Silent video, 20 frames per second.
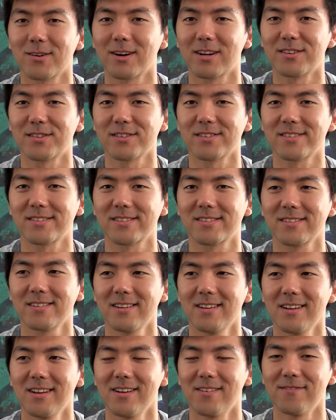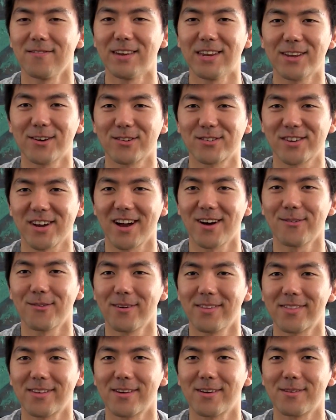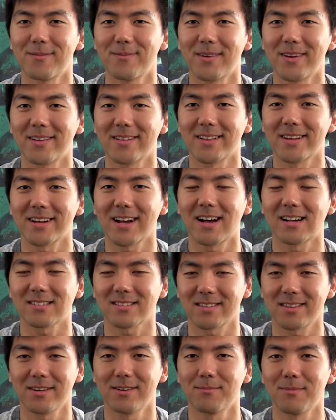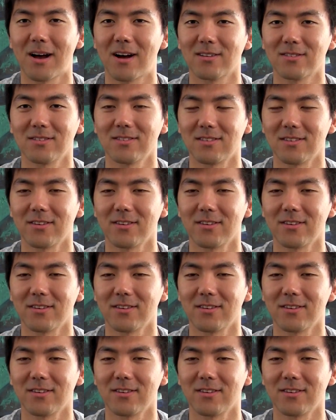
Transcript: I just video chat with them and like ask them how to do